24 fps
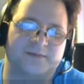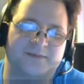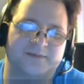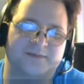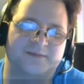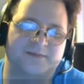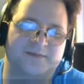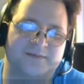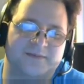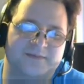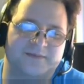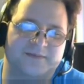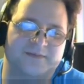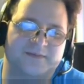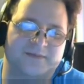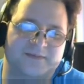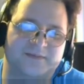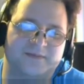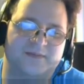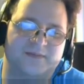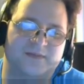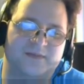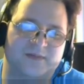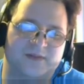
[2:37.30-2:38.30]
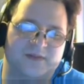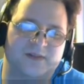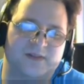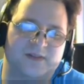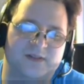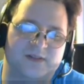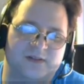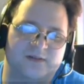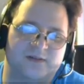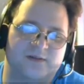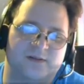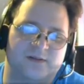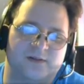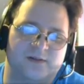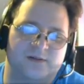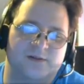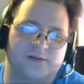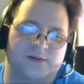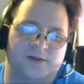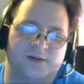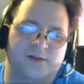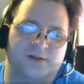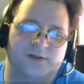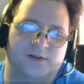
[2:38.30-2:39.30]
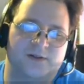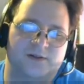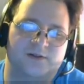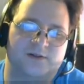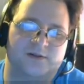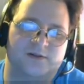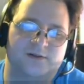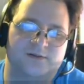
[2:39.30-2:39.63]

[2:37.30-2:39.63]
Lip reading: (no one is talking)